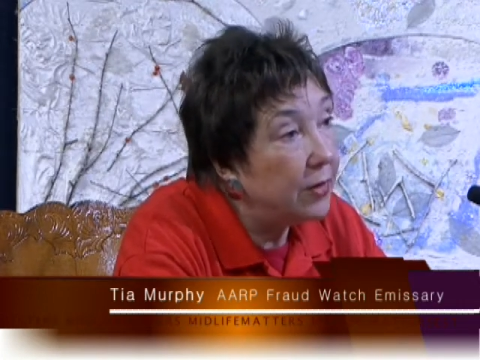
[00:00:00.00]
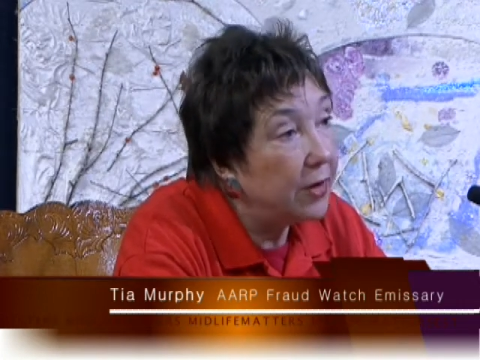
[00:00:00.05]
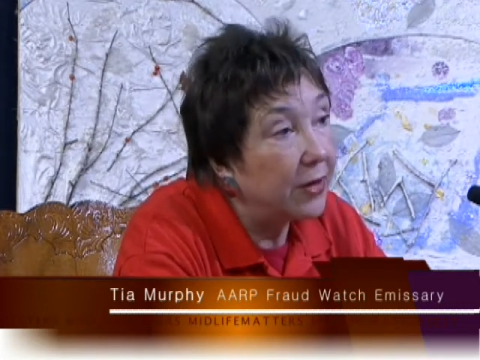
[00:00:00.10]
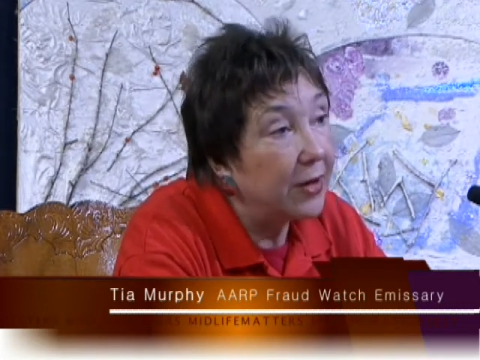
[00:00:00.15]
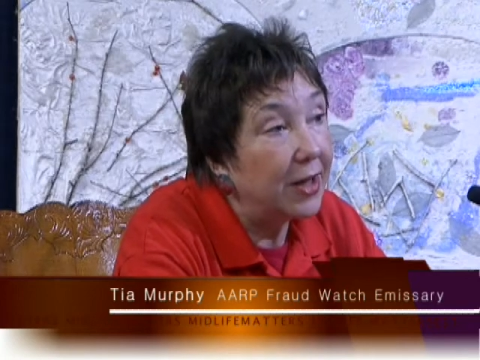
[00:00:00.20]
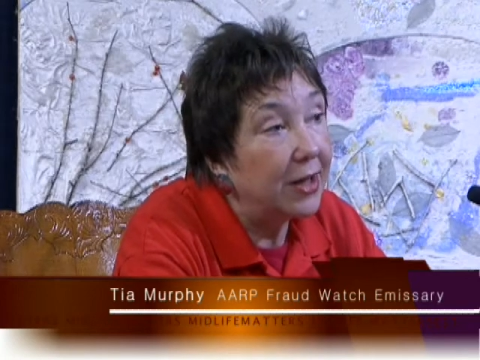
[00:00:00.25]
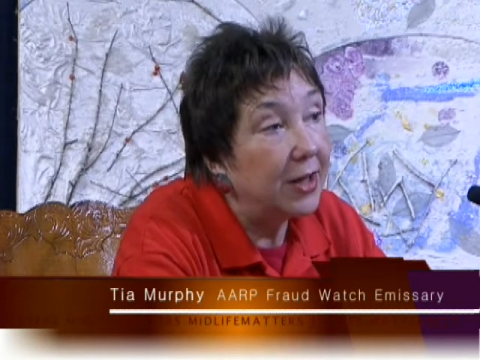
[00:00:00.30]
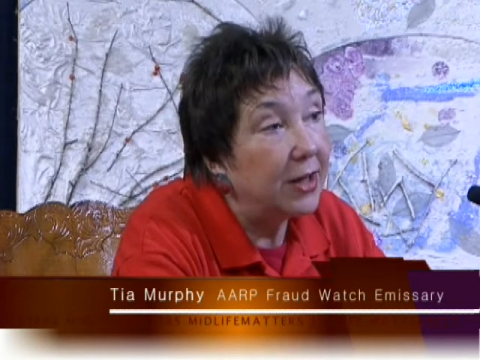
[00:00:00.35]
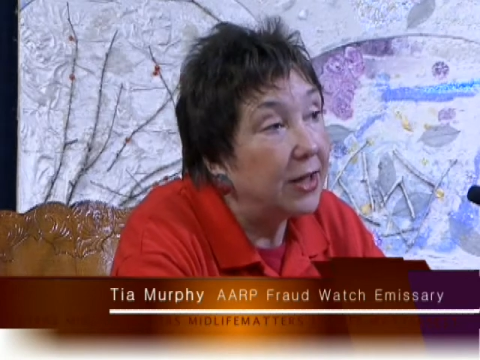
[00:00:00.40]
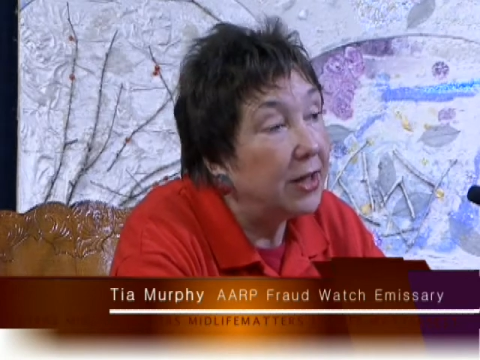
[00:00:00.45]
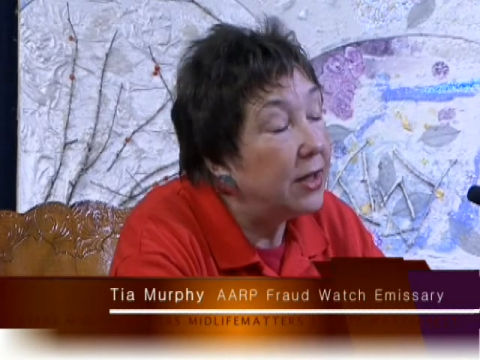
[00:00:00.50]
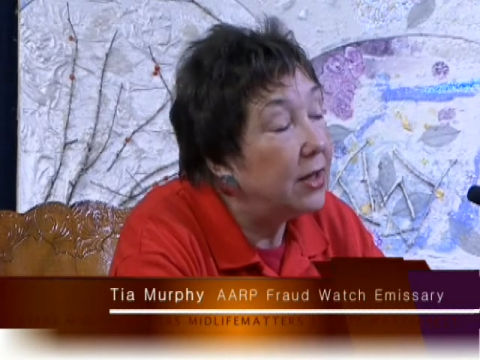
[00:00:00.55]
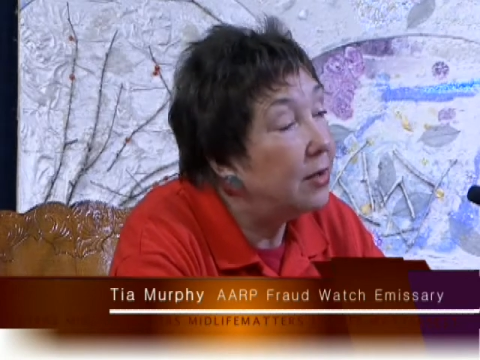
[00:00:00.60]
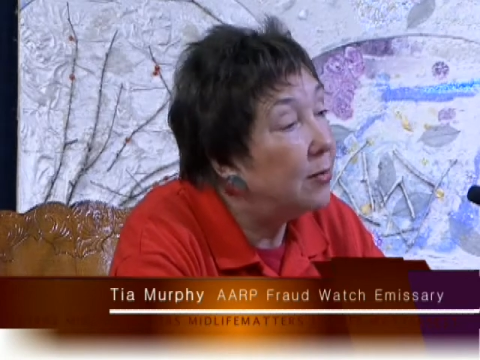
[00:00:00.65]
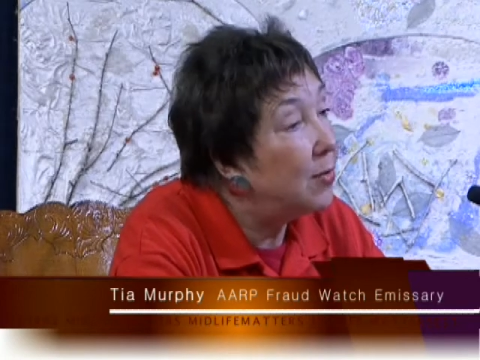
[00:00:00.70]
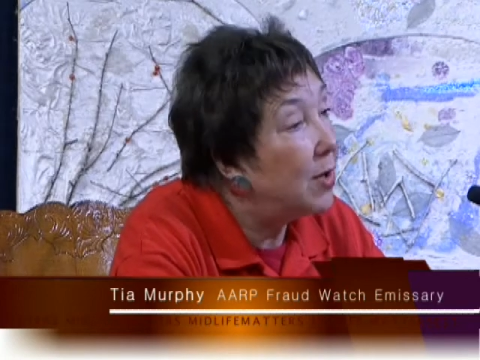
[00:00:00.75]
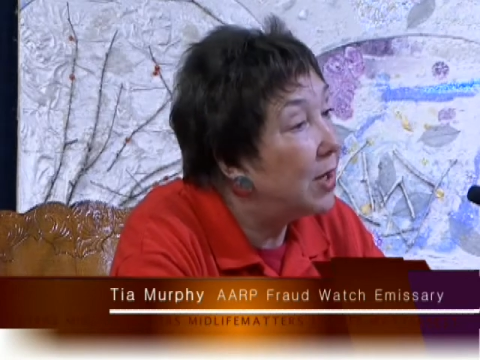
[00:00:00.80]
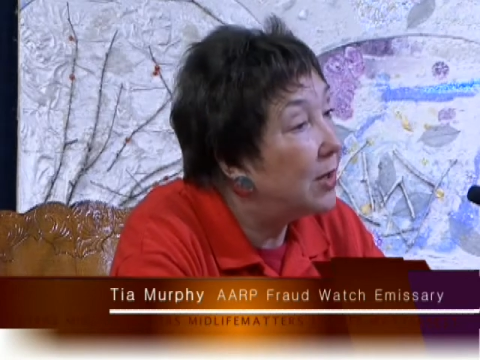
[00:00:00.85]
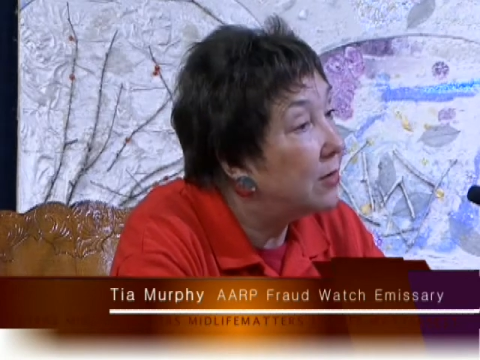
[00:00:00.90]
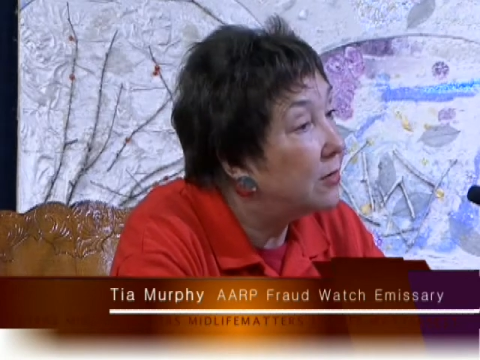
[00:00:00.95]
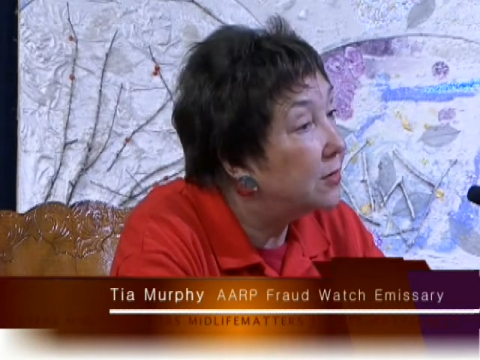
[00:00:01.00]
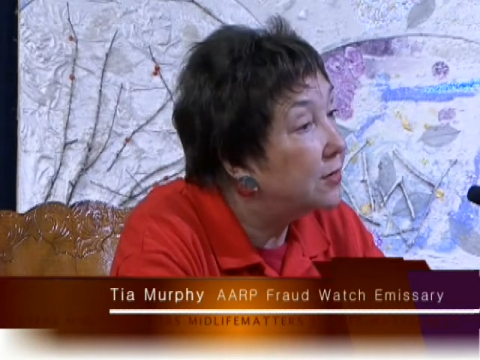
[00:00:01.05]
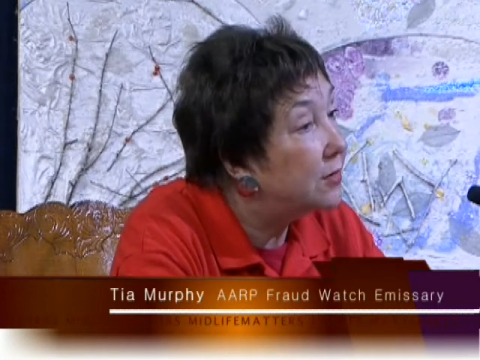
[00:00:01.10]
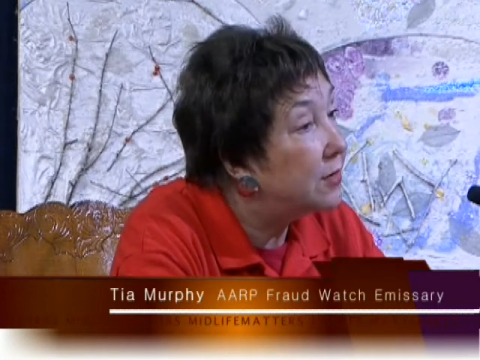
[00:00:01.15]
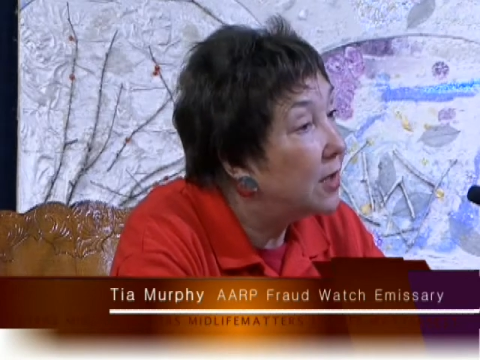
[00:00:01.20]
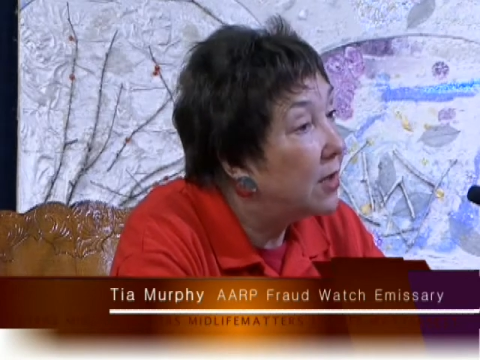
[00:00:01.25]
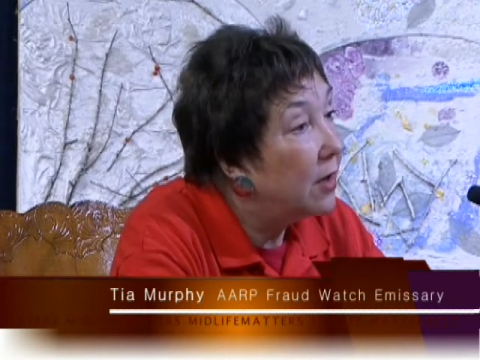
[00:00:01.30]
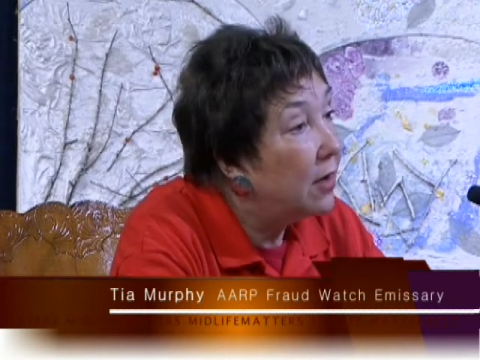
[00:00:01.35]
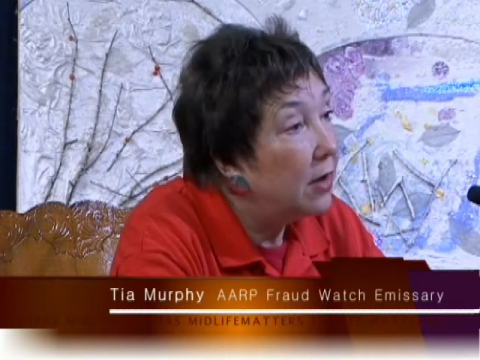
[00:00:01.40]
They're getting emails